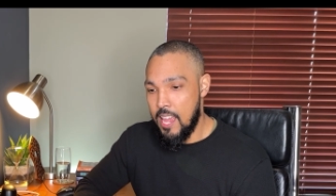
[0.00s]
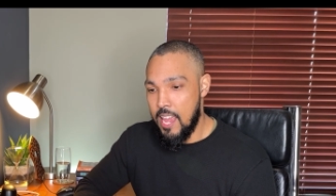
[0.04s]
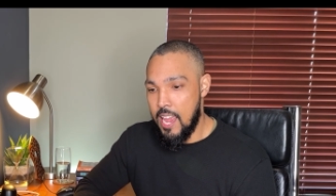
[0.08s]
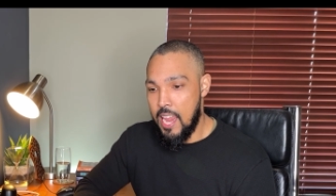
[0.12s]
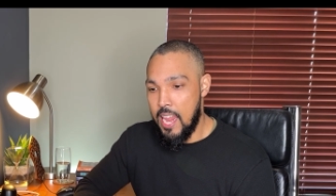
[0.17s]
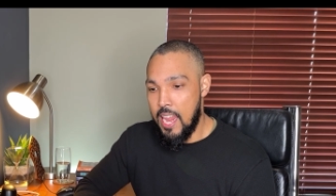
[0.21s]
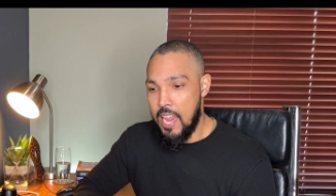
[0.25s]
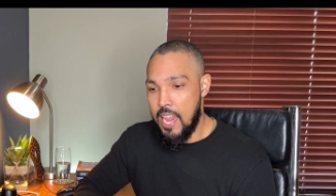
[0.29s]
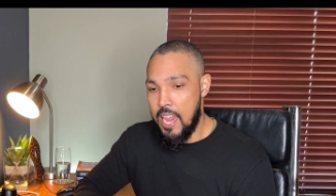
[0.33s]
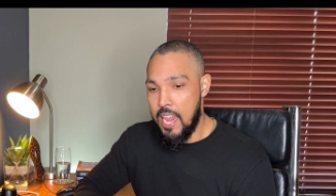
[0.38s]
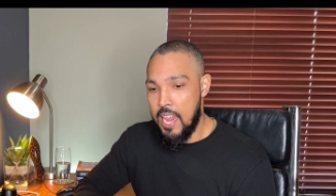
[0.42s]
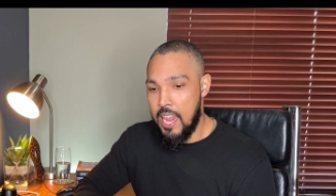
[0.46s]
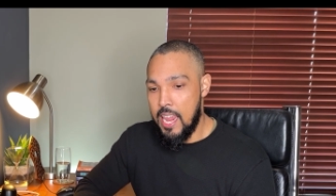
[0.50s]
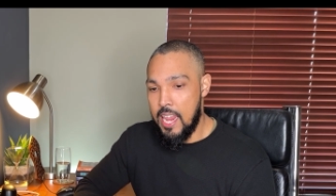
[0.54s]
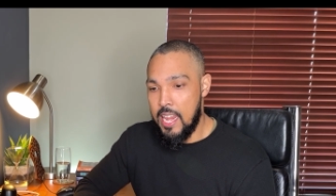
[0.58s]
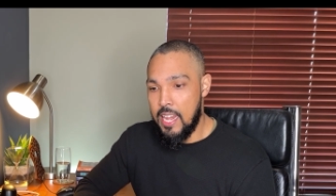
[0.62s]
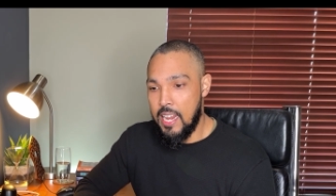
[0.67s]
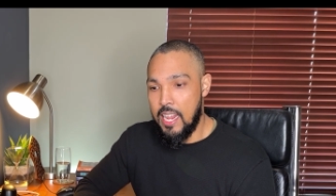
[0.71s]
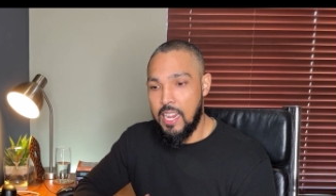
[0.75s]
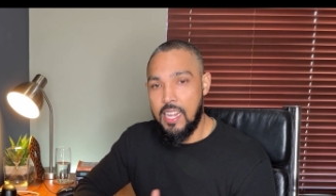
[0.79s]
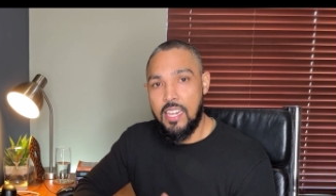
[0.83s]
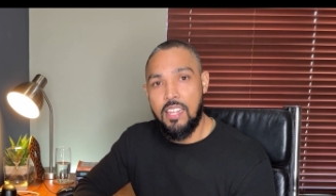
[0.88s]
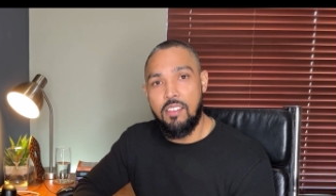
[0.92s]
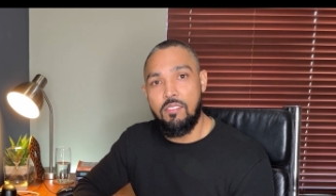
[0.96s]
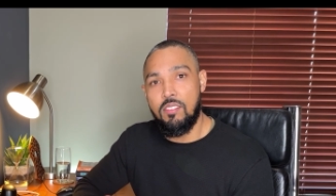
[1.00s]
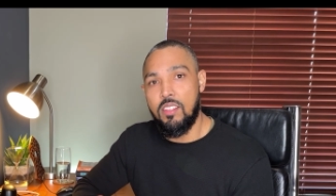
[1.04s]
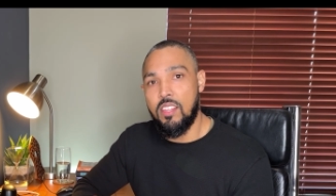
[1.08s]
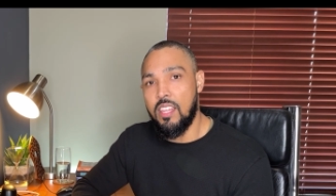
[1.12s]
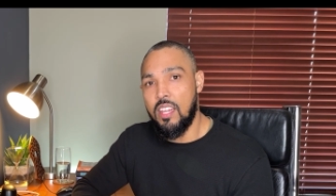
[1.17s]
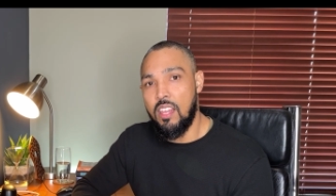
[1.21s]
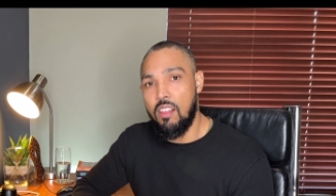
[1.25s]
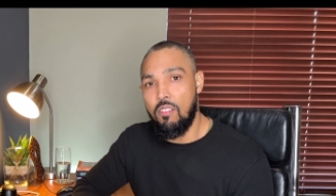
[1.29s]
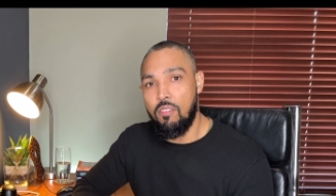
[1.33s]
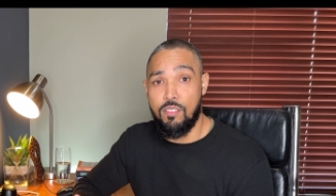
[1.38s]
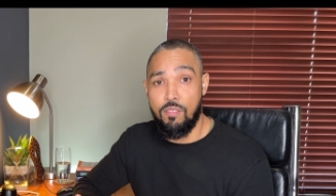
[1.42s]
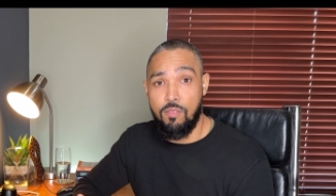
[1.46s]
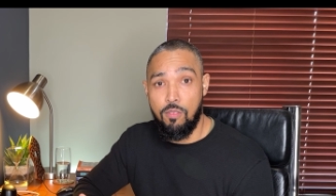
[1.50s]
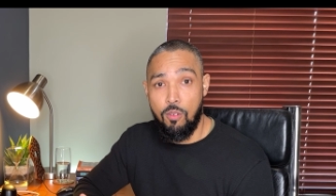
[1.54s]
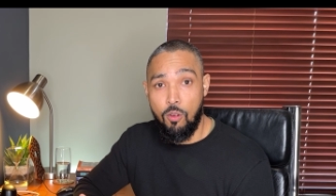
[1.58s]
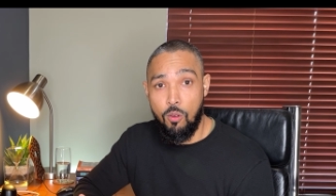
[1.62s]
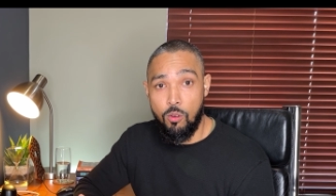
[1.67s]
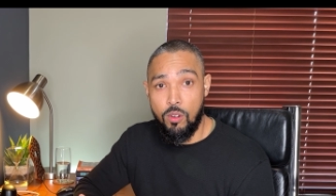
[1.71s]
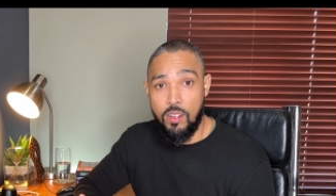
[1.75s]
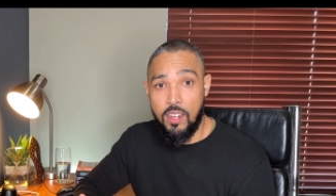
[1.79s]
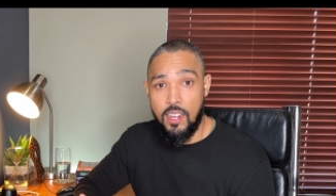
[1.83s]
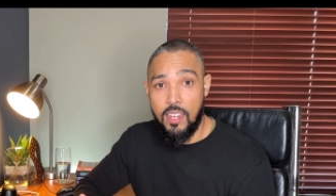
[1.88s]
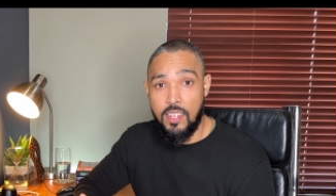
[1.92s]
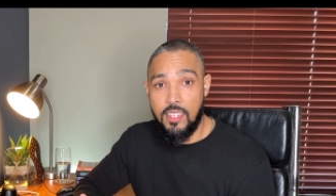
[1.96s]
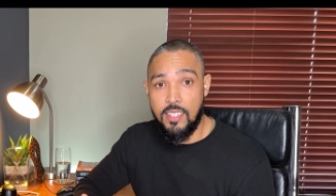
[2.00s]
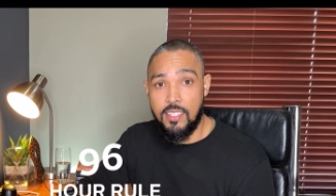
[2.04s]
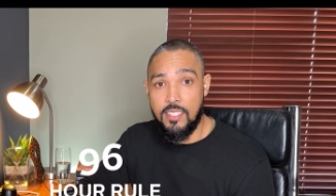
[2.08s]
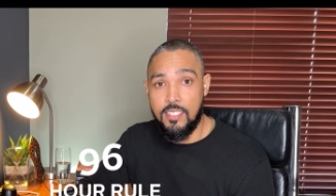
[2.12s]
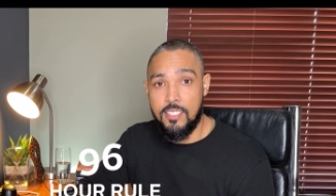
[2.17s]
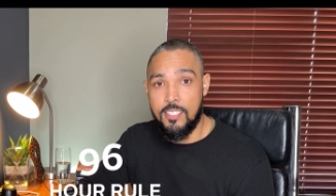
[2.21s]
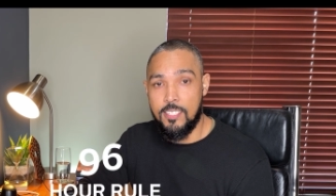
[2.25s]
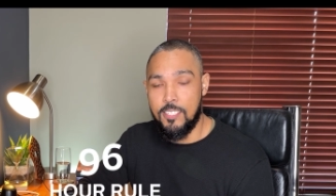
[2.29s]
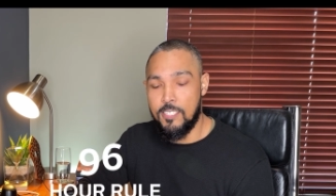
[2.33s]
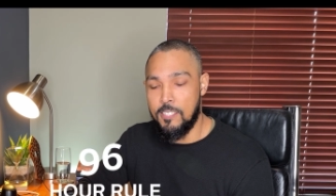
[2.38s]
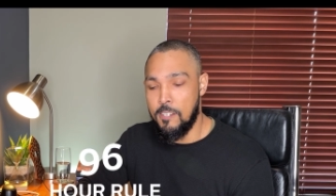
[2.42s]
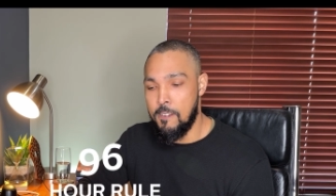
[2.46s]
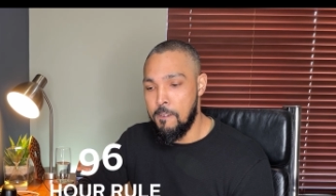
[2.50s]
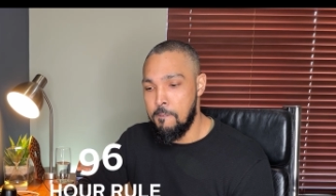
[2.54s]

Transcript: and I leave it there for four days.